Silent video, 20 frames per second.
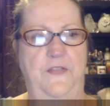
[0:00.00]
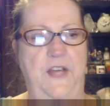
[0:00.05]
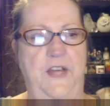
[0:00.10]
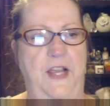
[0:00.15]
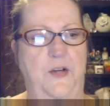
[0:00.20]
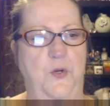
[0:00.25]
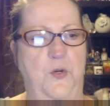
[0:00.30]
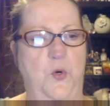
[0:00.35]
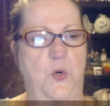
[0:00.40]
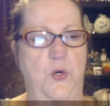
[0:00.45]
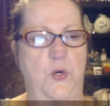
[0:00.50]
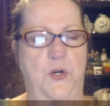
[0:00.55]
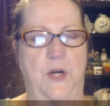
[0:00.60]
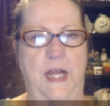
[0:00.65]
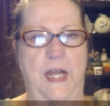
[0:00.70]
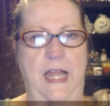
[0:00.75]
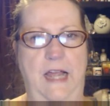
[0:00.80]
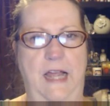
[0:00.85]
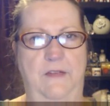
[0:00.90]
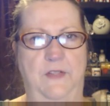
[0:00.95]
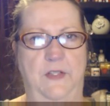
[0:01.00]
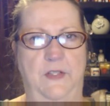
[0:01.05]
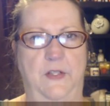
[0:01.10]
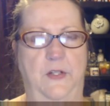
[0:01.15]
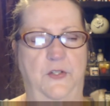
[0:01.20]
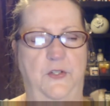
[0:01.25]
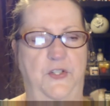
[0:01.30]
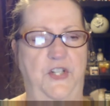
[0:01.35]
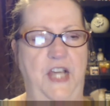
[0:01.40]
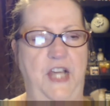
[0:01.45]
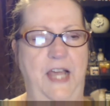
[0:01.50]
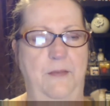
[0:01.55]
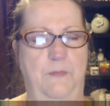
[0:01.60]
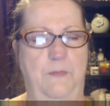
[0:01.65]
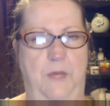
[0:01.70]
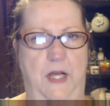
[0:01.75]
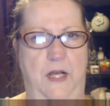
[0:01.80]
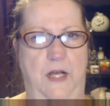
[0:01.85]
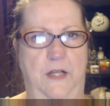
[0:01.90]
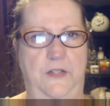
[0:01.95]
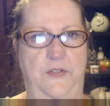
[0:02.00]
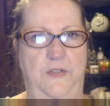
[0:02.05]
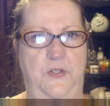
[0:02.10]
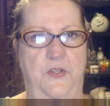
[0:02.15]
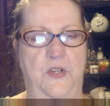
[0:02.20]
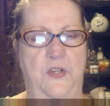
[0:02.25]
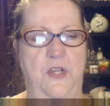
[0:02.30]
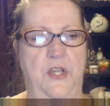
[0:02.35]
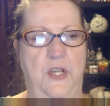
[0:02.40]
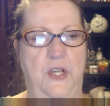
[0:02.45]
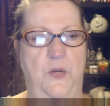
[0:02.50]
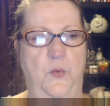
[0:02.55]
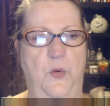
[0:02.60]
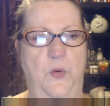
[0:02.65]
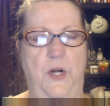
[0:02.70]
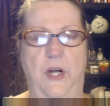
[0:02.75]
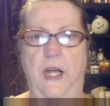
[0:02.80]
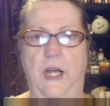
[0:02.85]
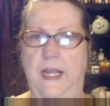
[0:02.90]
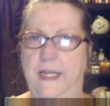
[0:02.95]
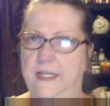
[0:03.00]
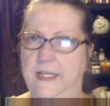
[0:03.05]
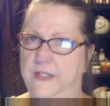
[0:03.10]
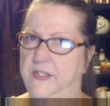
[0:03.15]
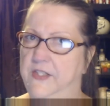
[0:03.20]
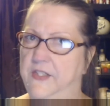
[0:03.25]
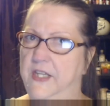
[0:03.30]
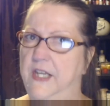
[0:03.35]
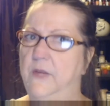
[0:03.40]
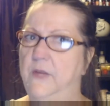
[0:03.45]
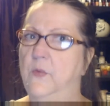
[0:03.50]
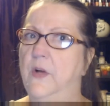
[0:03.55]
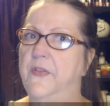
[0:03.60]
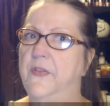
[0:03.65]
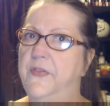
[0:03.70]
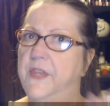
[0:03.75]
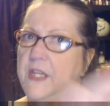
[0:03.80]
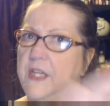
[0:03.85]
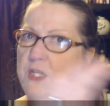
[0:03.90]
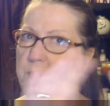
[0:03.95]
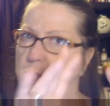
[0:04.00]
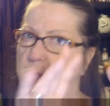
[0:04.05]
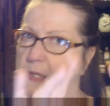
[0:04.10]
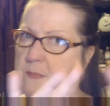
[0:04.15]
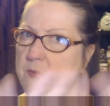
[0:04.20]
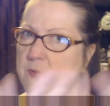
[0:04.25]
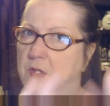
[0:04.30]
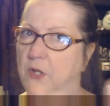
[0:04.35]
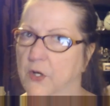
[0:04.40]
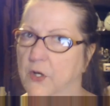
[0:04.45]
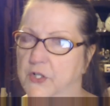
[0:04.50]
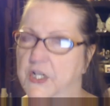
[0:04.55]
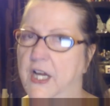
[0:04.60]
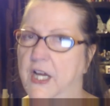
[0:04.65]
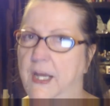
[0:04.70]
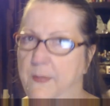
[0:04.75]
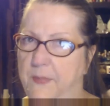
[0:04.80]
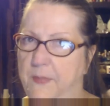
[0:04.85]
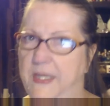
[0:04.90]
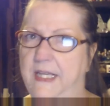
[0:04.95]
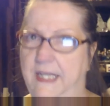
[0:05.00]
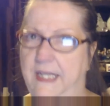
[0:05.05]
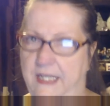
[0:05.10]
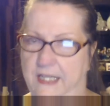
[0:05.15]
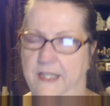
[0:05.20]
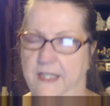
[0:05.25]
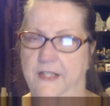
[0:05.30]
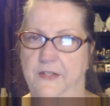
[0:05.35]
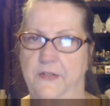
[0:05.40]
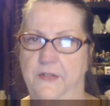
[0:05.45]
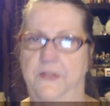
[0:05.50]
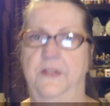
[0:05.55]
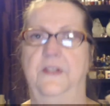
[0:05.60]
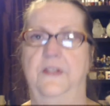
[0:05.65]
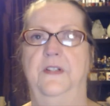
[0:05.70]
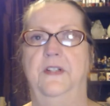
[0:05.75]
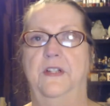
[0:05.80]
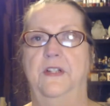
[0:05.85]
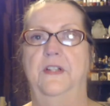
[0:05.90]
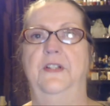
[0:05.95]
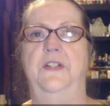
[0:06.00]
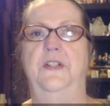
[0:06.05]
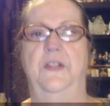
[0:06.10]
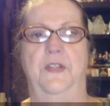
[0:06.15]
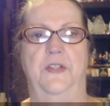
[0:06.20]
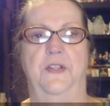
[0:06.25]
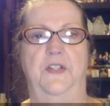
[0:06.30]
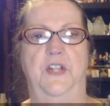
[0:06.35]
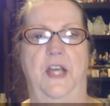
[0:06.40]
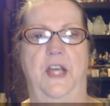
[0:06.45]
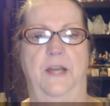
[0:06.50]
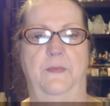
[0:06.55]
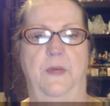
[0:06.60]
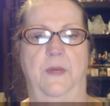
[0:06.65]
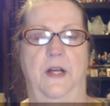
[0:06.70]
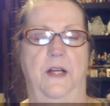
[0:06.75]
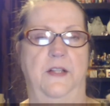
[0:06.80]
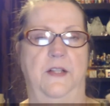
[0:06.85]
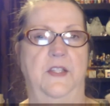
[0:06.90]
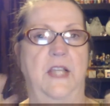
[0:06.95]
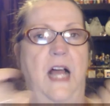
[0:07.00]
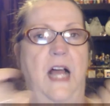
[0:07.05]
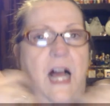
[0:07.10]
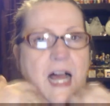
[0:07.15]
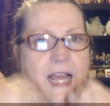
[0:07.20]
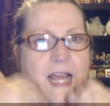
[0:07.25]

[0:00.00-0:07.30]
left hand corner, I have a little chat box where I can see what these people are typing in to the chat box.